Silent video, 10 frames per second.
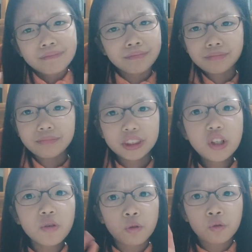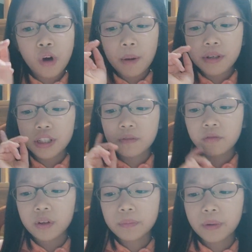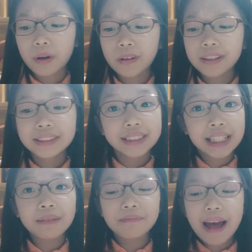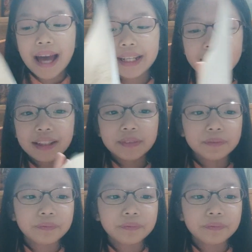You're rubbish at football, said Mattie.